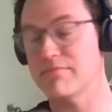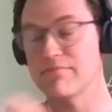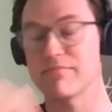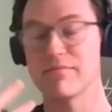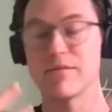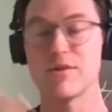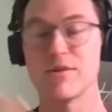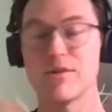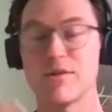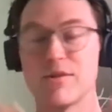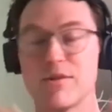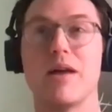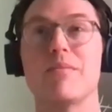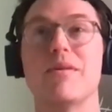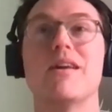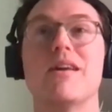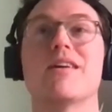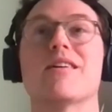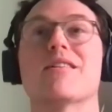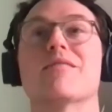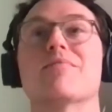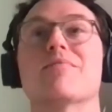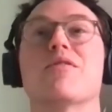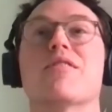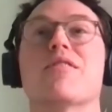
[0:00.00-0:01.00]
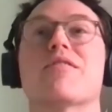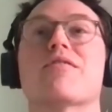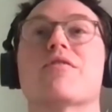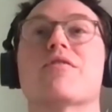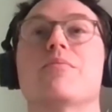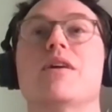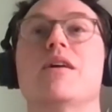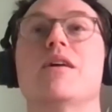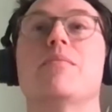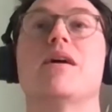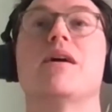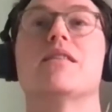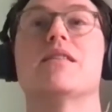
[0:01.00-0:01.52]
you might be hearing more from
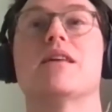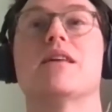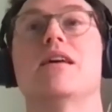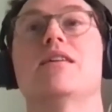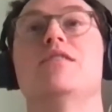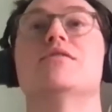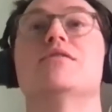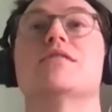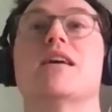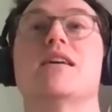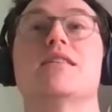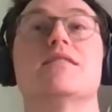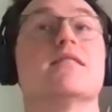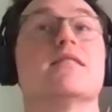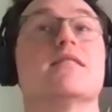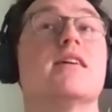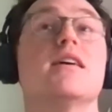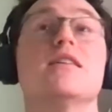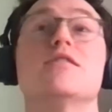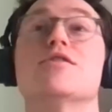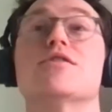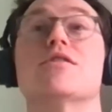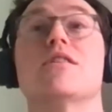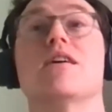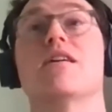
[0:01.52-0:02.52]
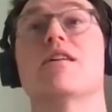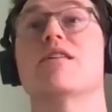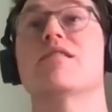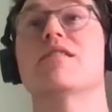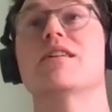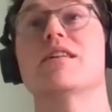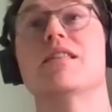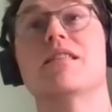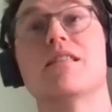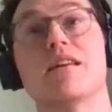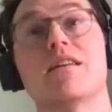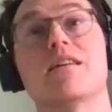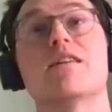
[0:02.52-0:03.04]
me about that use case in case you're not
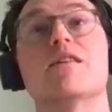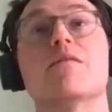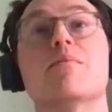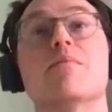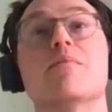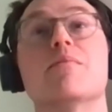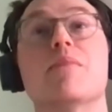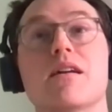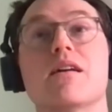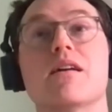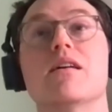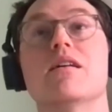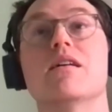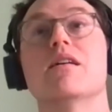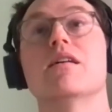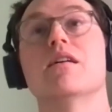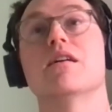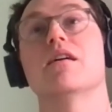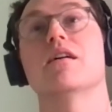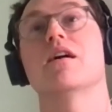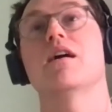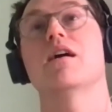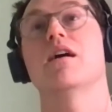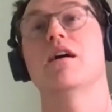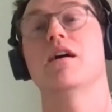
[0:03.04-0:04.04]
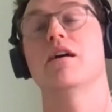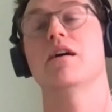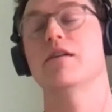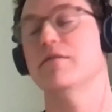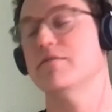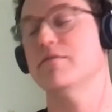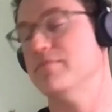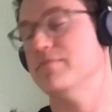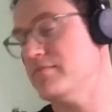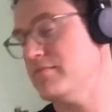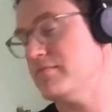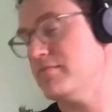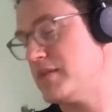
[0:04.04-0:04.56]
already thinking about it.
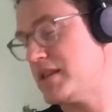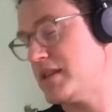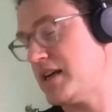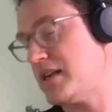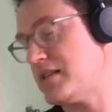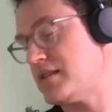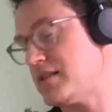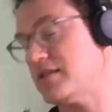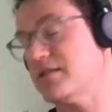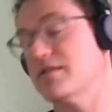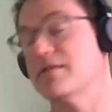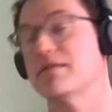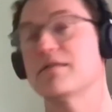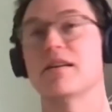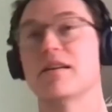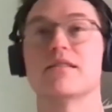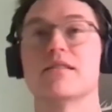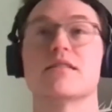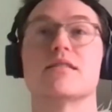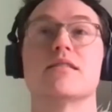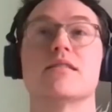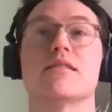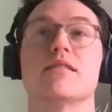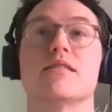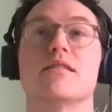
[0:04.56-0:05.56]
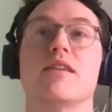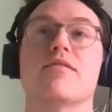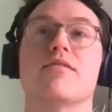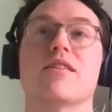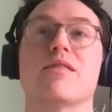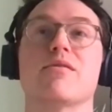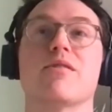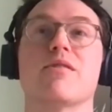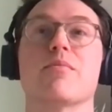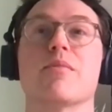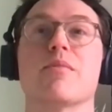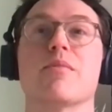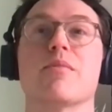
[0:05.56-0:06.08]
But that's definitely
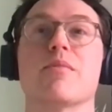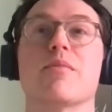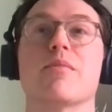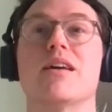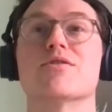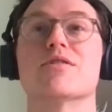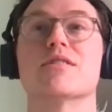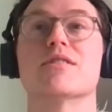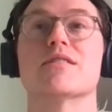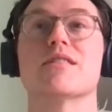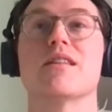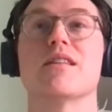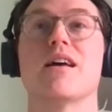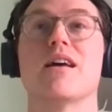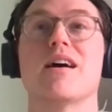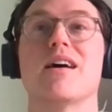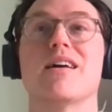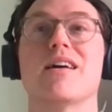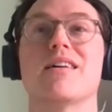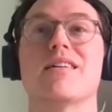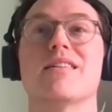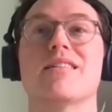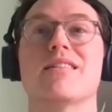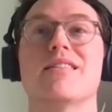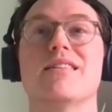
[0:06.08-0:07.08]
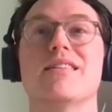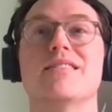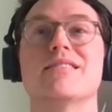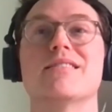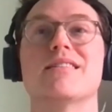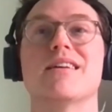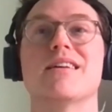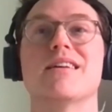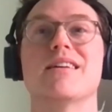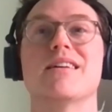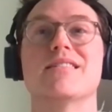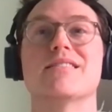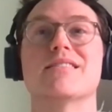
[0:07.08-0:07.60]
where my interests lie these
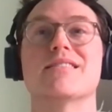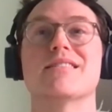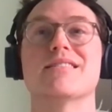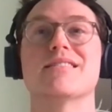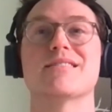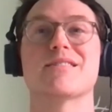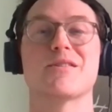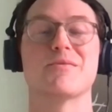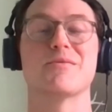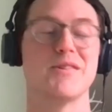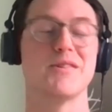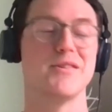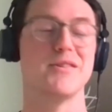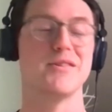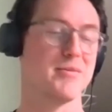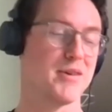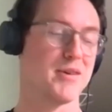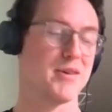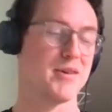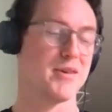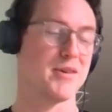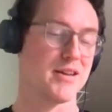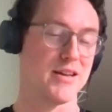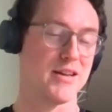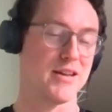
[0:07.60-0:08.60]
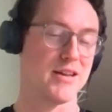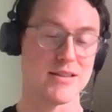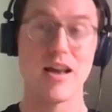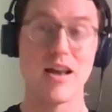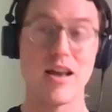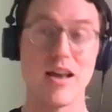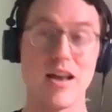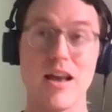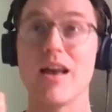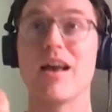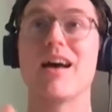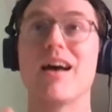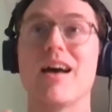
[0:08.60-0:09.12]
days in terms of using Marquez.
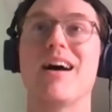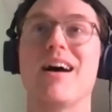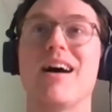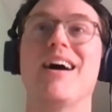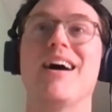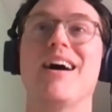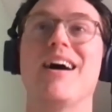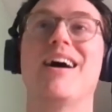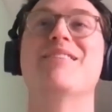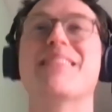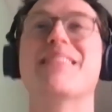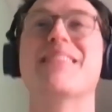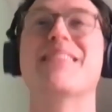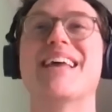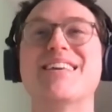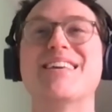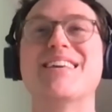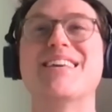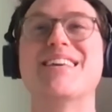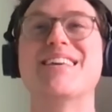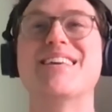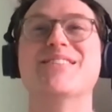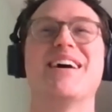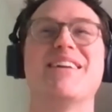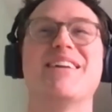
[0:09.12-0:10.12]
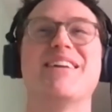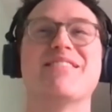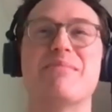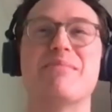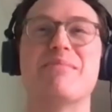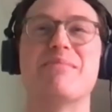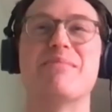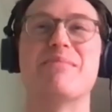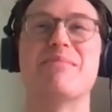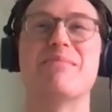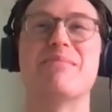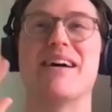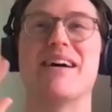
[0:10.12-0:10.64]
Thank you,
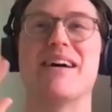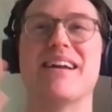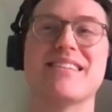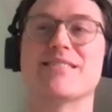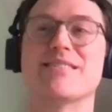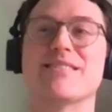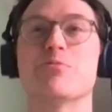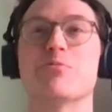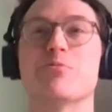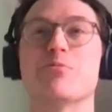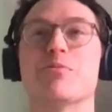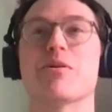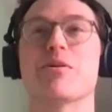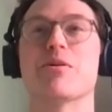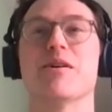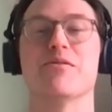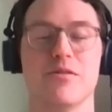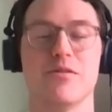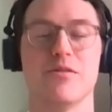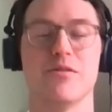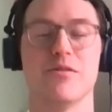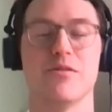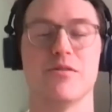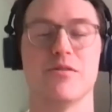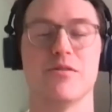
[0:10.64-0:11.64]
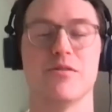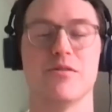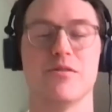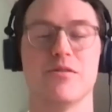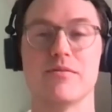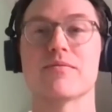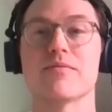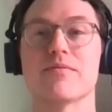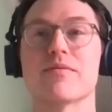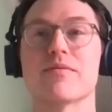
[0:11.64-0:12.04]
everybody. This is super helpful.